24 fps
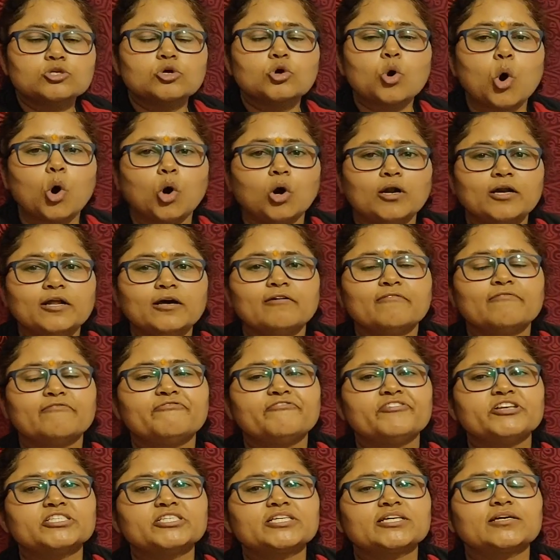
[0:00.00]
called
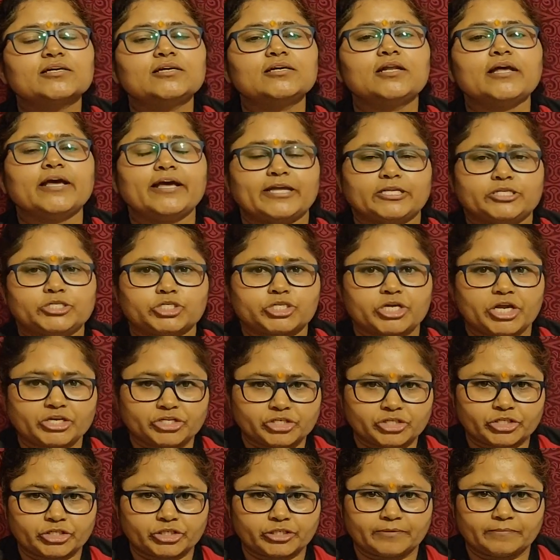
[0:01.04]
physical
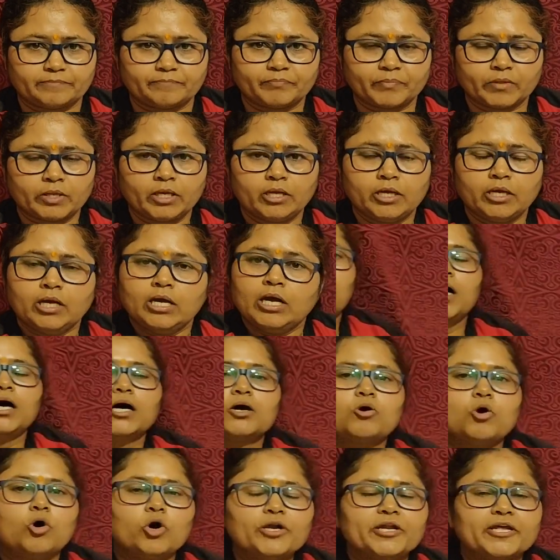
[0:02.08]
education.
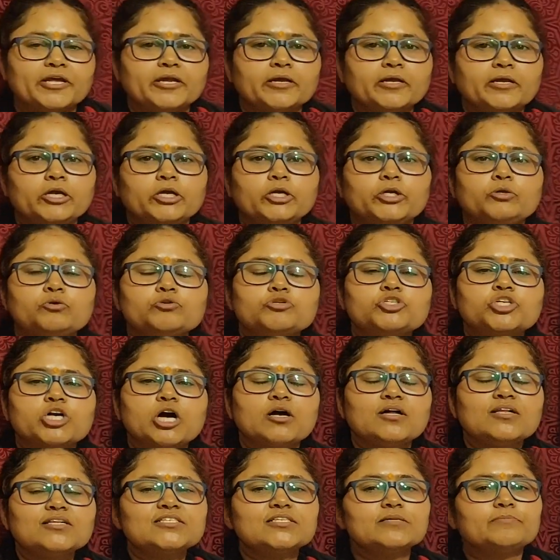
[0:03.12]
According to
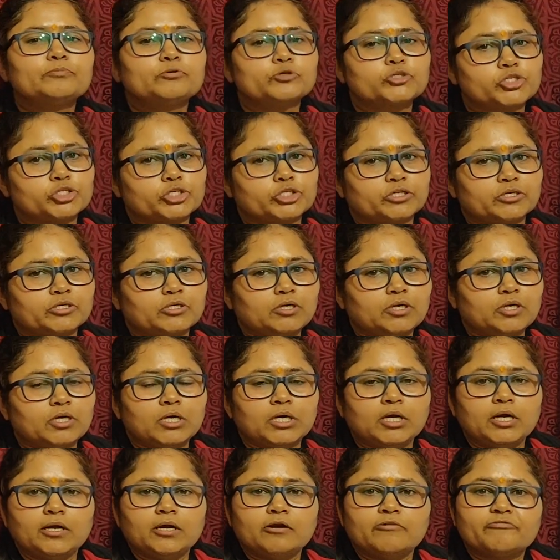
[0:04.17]
Charles Butcher,
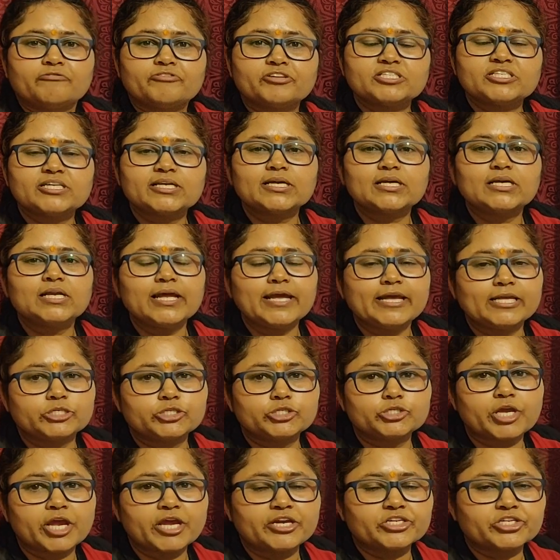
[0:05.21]
physical
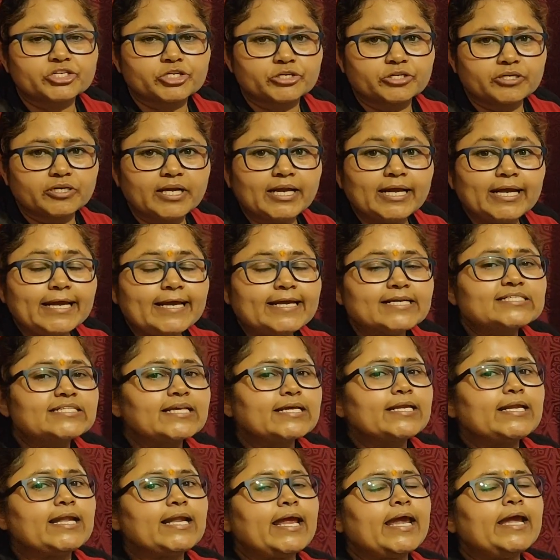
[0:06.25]
education is
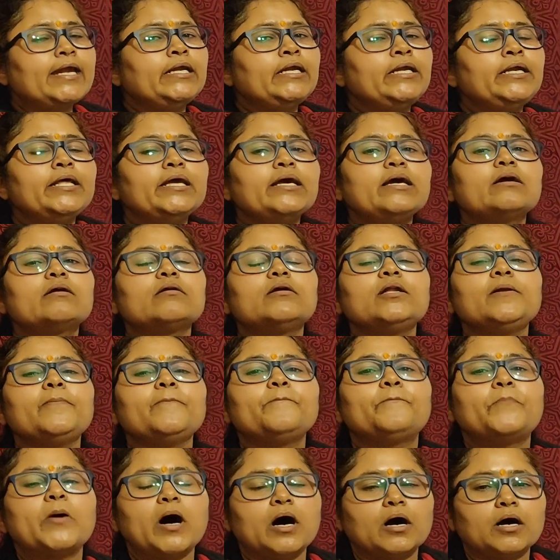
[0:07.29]
an integral
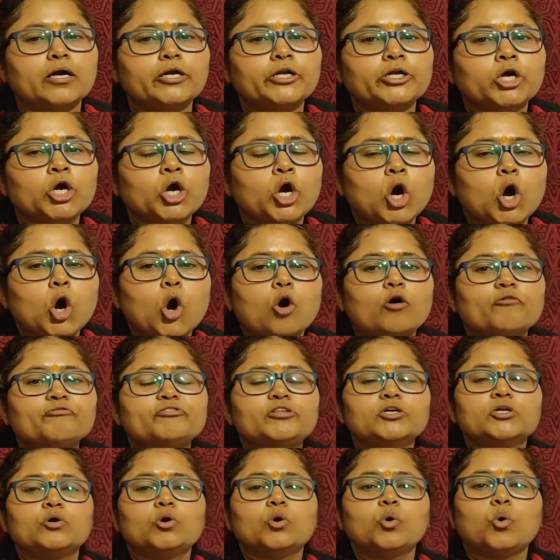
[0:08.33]
part of
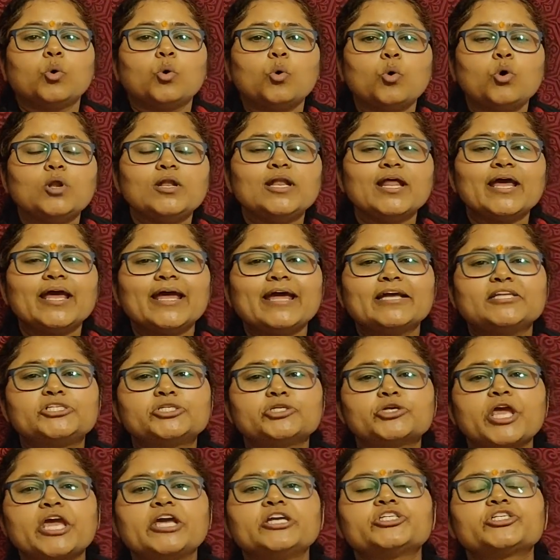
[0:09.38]
the whole
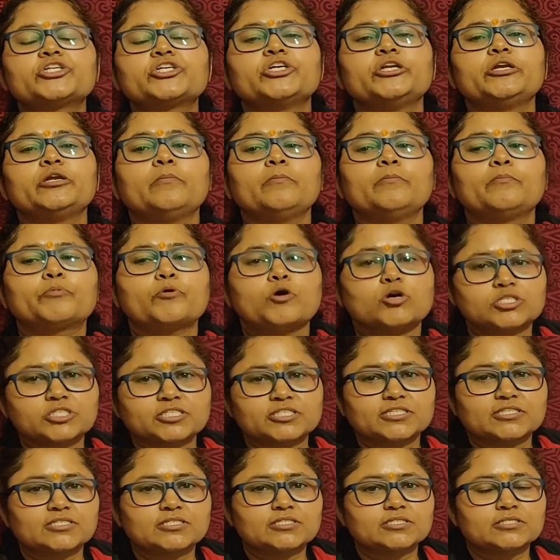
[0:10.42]
education
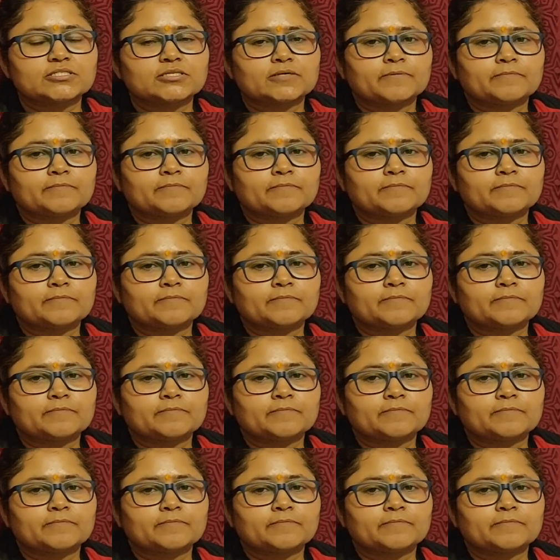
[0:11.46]
process.